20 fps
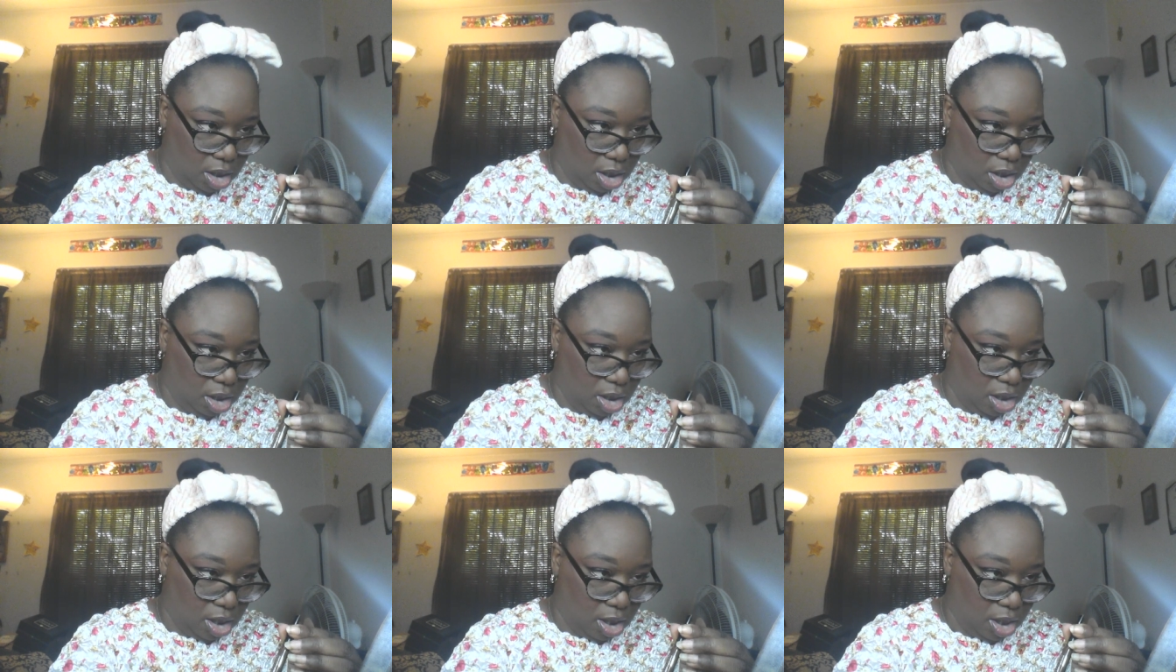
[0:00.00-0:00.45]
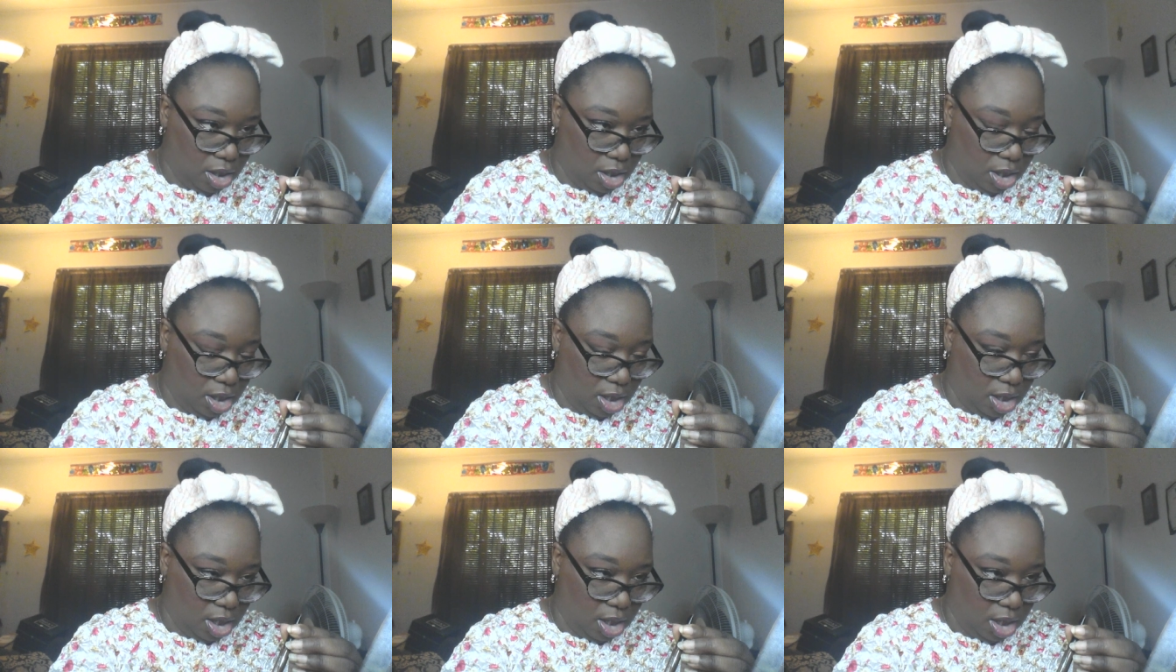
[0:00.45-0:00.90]

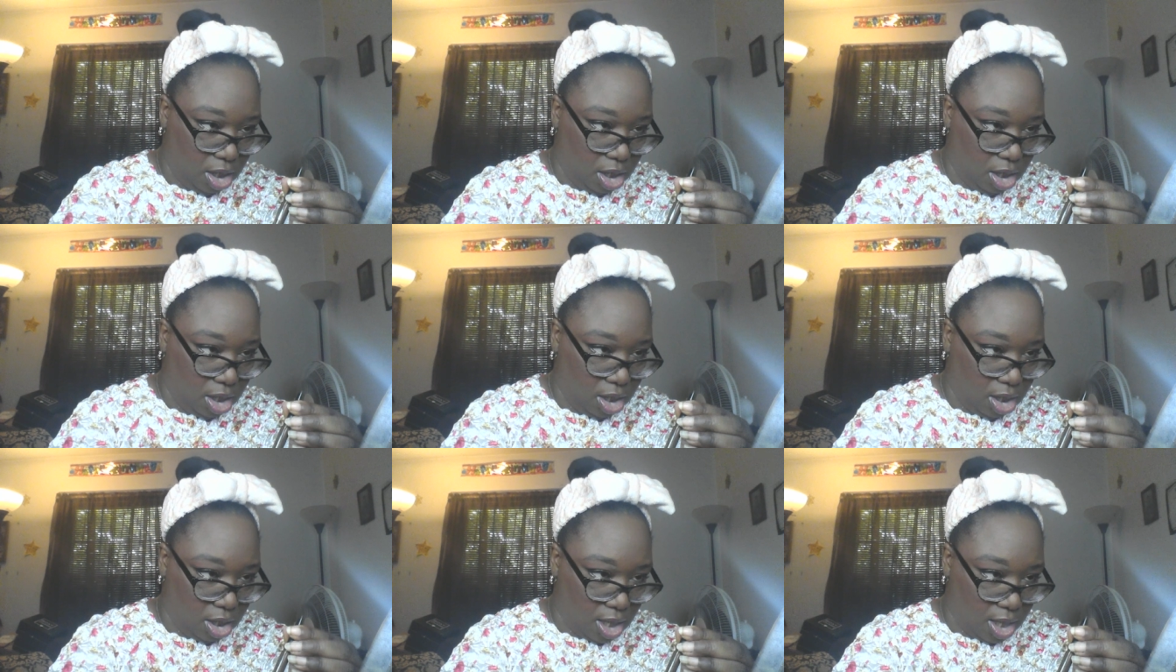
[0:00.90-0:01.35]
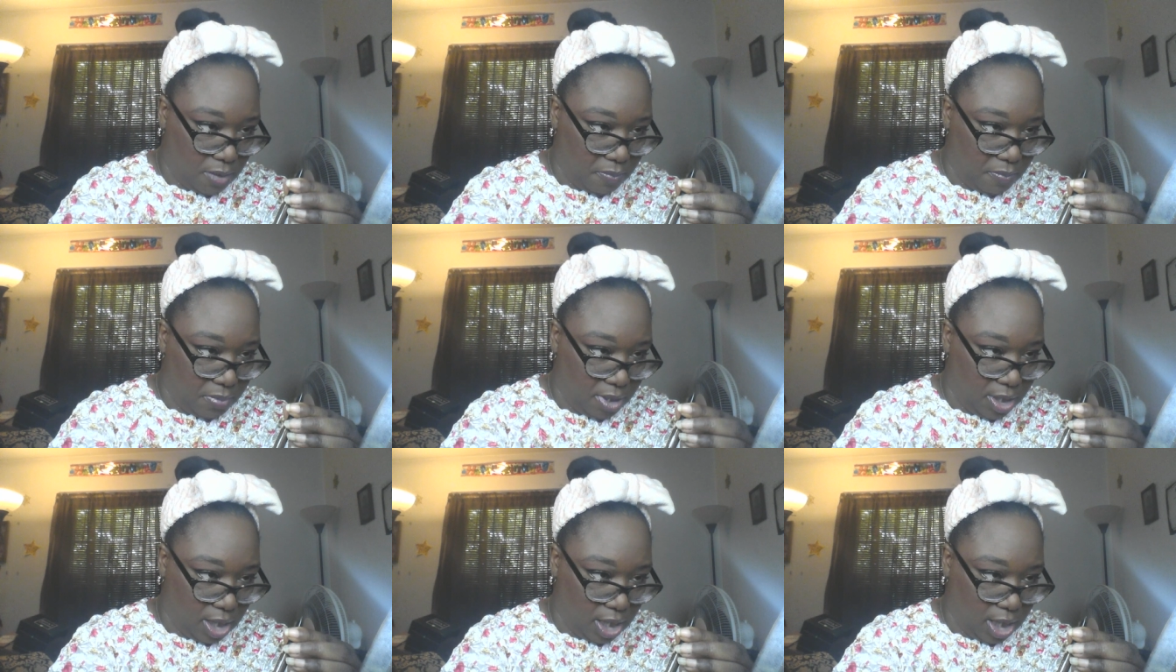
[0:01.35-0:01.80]
nothing
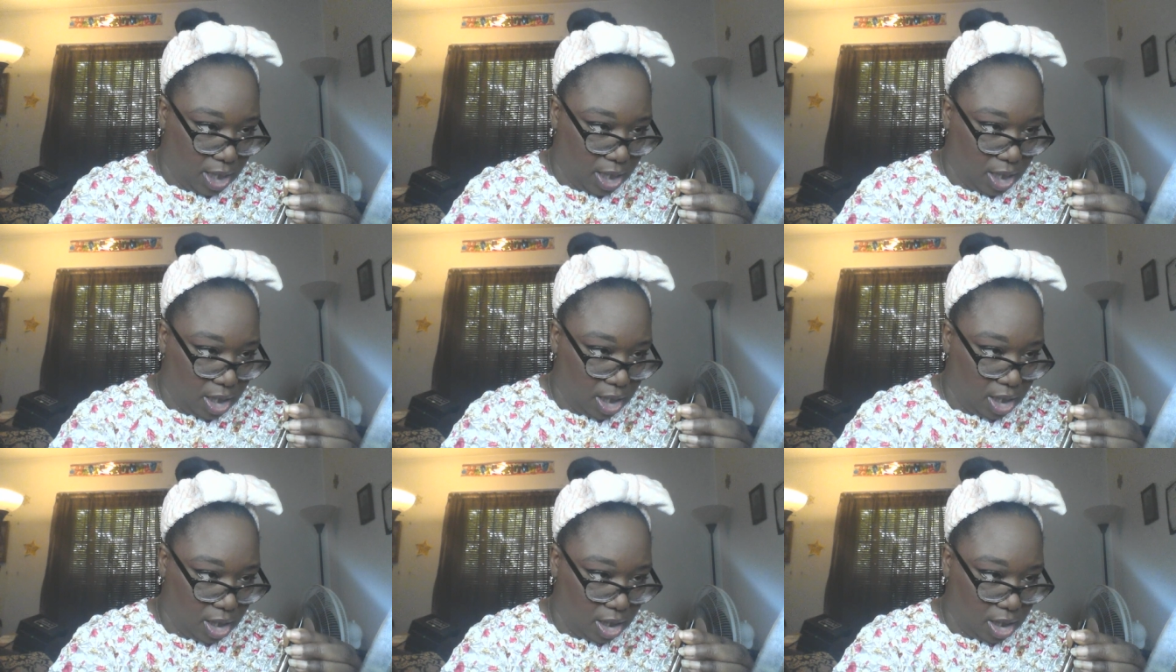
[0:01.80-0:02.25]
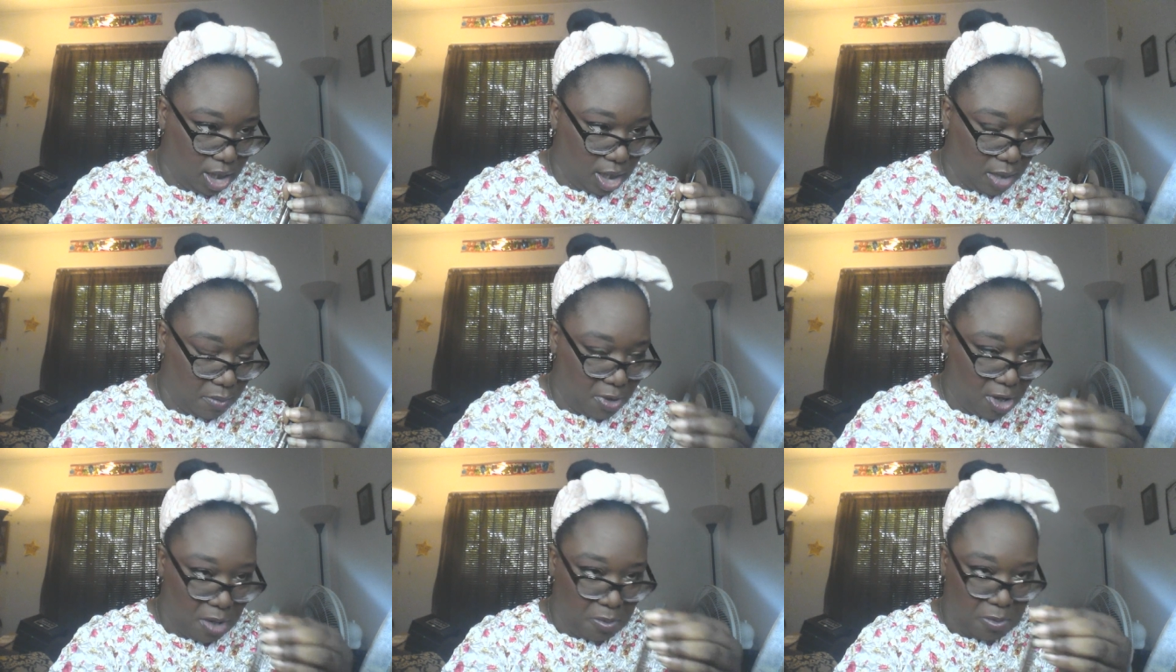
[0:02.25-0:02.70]
complicated.
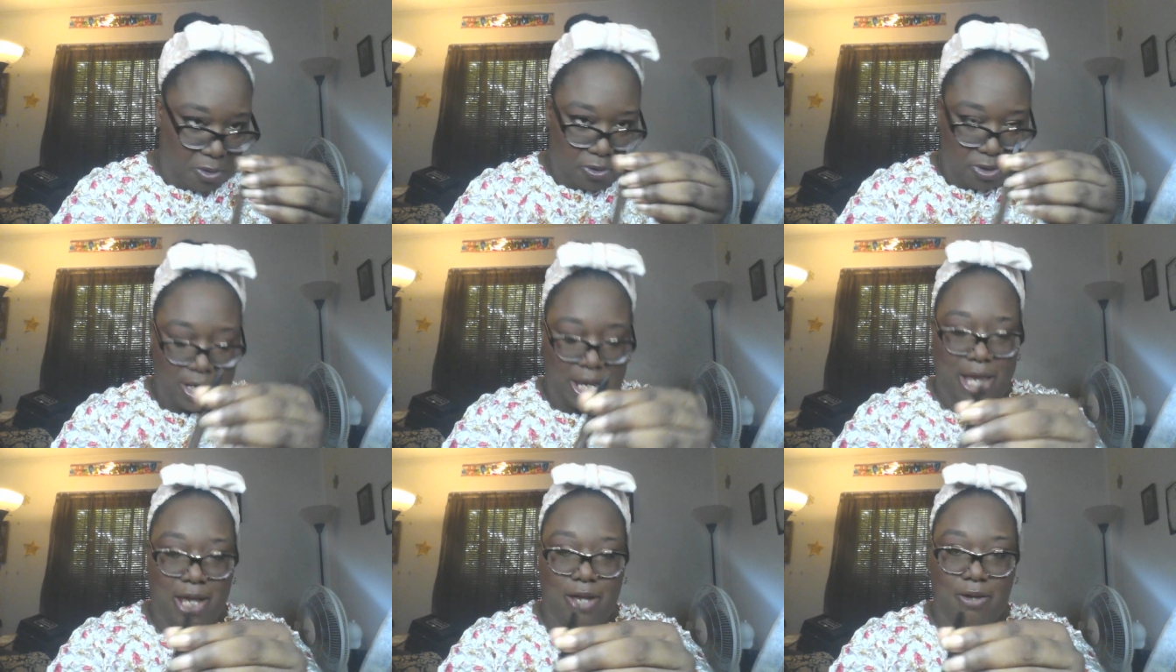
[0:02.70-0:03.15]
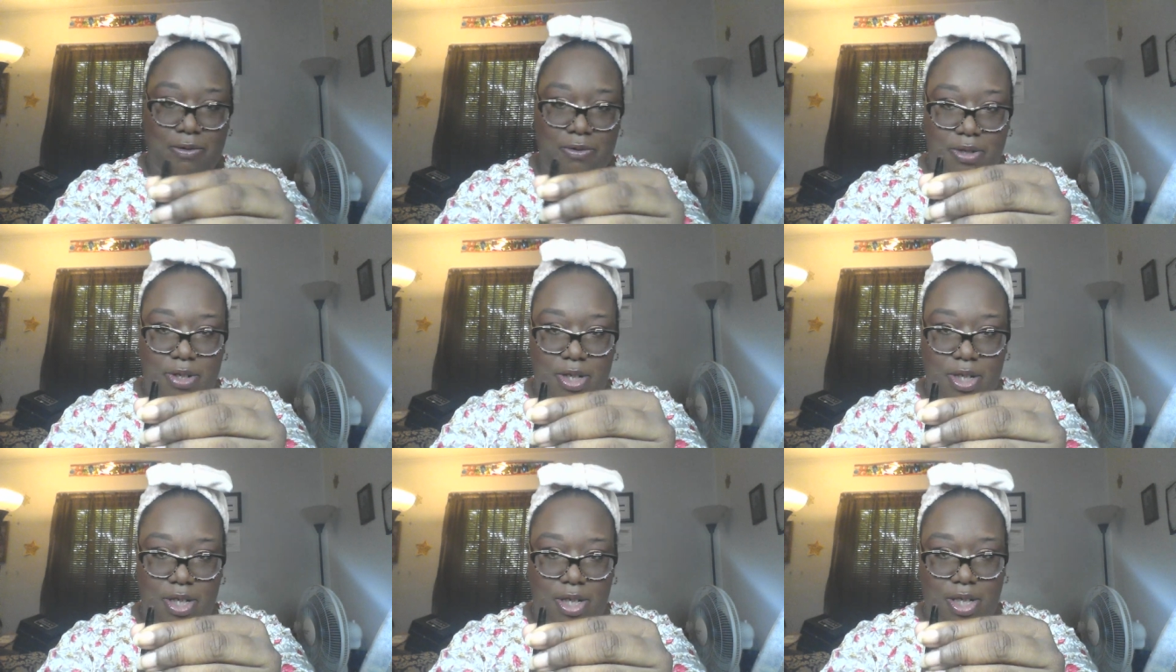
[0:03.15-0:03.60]
I'm almost out.
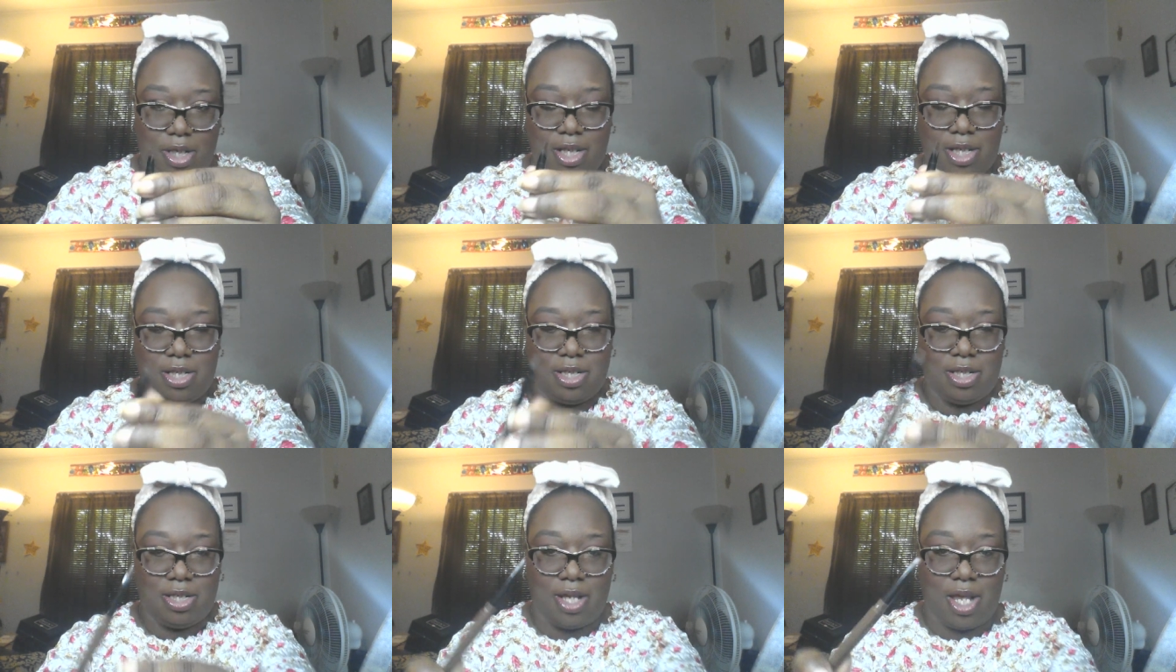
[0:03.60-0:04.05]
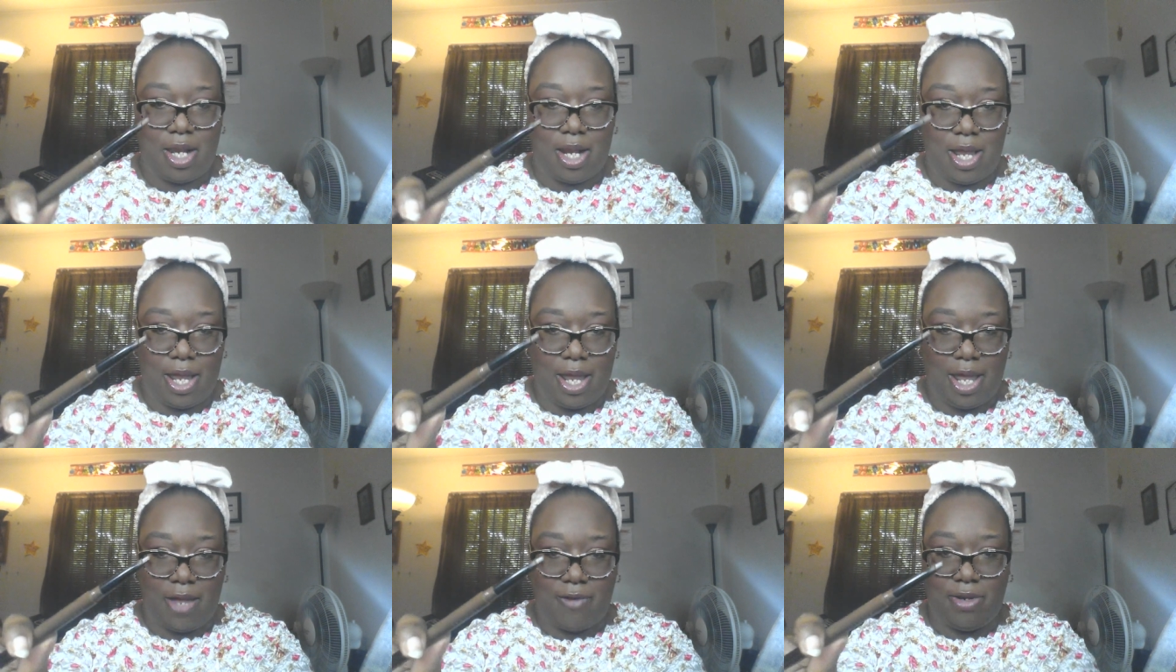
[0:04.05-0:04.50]
This is all
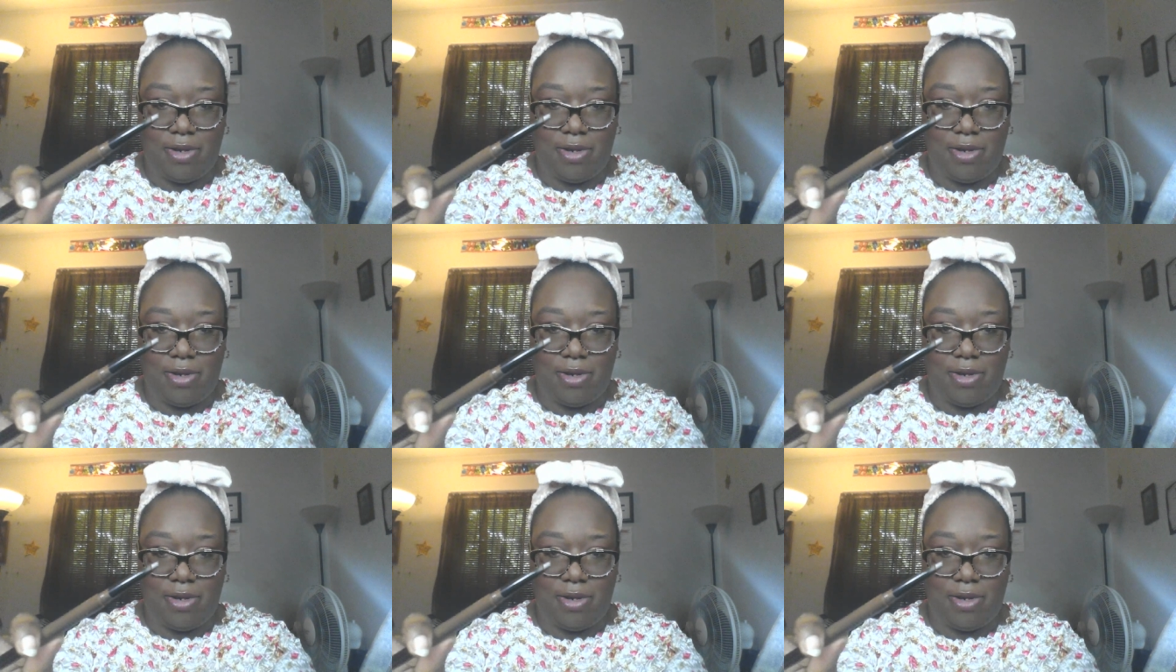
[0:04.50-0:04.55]
I have